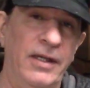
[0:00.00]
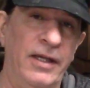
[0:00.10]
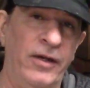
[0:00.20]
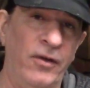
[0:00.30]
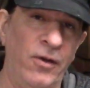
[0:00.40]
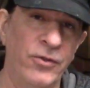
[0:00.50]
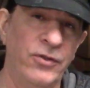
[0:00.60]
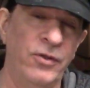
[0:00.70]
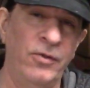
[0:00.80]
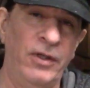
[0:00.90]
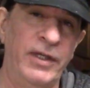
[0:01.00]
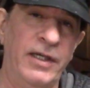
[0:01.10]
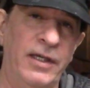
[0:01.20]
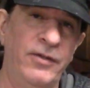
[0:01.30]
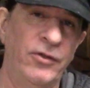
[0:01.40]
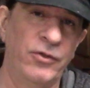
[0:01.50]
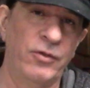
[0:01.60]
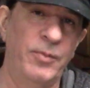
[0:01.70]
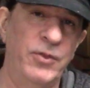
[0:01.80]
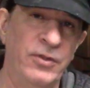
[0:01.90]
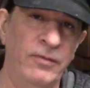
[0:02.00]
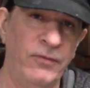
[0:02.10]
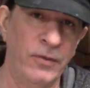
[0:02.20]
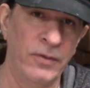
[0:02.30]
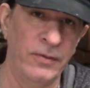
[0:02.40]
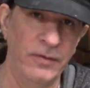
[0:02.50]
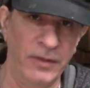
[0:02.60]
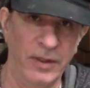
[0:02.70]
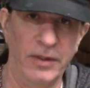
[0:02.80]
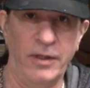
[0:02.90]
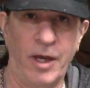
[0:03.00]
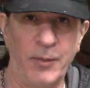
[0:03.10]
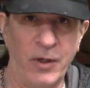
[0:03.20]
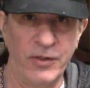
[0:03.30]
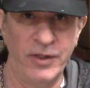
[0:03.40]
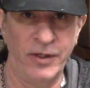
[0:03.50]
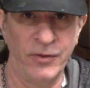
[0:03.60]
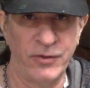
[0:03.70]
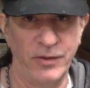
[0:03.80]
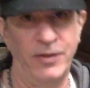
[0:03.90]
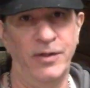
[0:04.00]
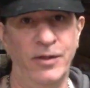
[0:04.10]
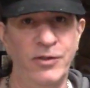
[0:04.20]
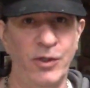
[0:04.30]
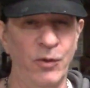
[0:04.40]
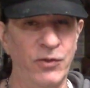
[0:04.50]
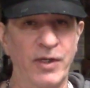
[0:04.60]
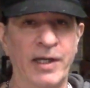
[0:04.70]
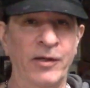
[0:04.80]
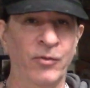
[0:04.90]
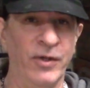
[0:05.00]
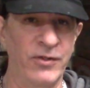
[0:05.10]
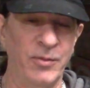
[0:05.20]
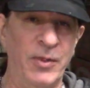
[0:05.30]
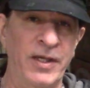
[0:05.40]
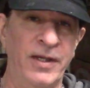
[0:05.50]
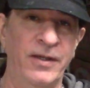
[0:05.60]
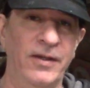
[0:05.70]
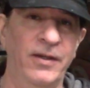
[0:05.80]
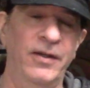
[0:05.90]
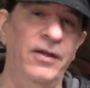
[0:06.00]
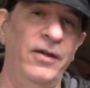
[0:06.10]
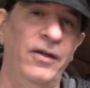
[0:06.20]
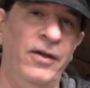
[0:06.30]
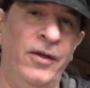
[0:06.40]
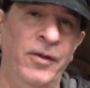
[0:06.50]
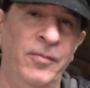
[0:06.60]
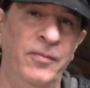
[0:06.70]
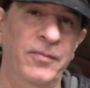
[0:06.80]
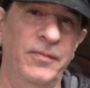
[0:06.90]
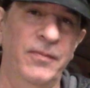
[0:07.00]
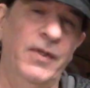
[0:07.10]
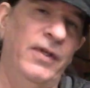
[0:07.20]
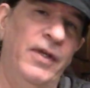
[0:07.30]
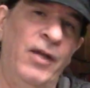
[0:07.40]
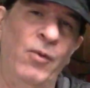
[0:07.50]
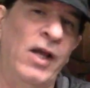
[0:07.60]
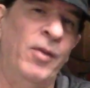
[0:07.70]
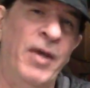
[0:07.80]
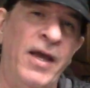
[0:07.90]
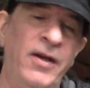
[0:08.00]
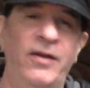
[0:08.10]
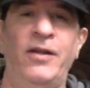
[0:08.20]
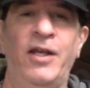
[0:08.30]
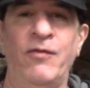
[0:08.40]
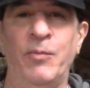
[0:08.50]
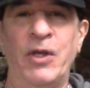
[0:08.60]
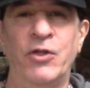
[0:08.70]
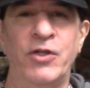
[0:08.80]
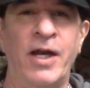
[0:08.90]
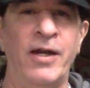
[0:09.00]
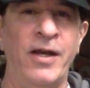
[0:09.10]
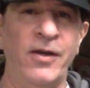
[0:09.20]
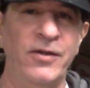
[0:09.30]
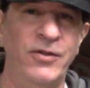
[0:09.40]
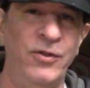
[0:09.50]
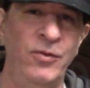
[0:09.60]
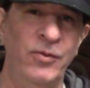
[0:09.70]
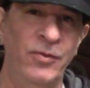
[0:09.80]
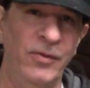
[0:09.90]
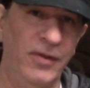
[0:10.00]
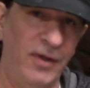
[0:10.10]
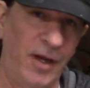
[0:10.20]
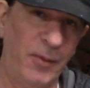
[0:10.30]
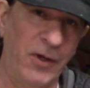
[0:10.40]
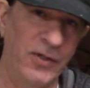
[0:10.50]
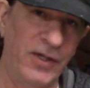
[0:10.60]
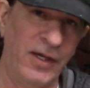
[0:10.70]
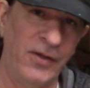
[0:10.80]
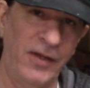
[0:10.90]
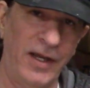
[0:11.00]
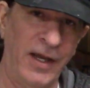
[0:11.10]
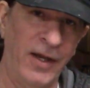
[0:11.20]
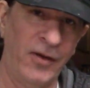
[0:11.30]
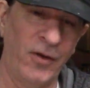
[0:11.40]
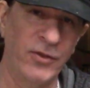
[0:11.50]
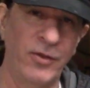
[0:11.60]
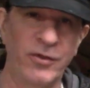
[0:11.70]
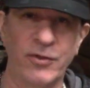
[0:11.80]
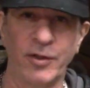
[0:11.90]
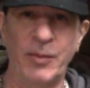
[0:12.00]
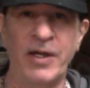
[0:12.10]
and also a link in the description for Hop Cartel's toast ale recipe. And while I'm at it, I'll give a big shout out to Hop Cartel and also to Slurpy